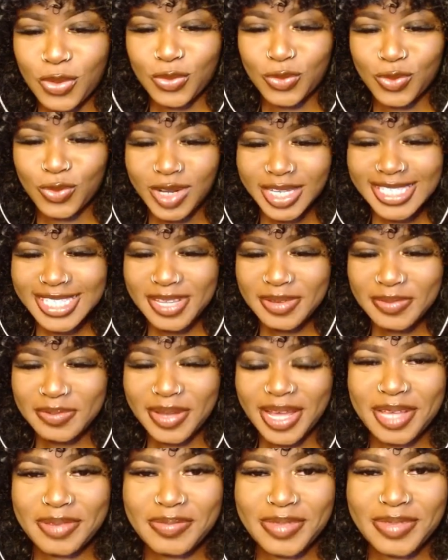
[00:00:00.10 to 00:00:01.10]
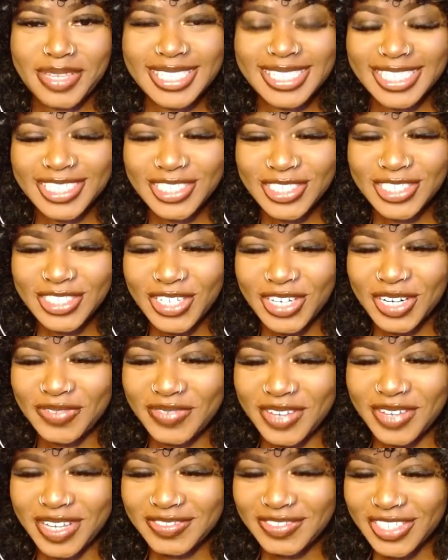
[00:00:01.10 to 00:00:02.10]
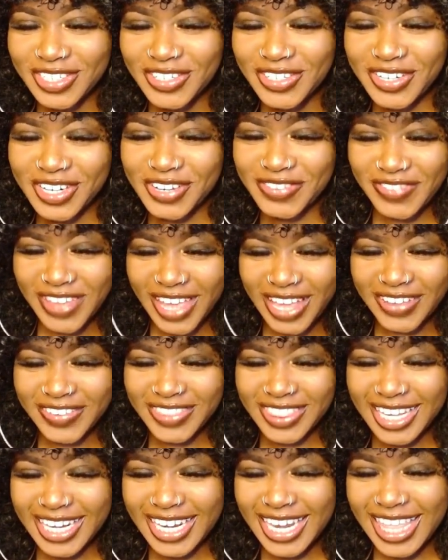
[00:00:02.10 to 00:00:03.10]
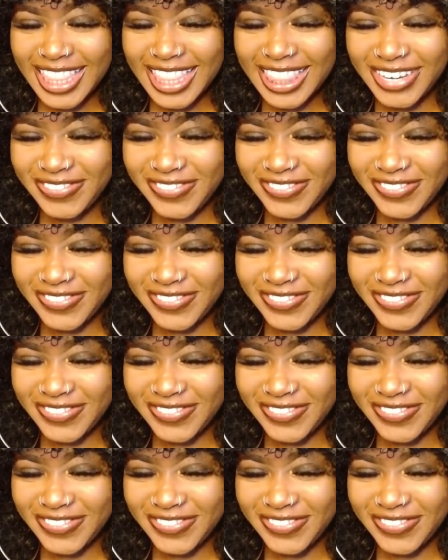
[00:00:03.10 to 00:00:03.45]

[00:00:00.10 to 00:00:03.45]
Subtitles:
What's up, Bombies? It's your girl BombShell, or I'm back with another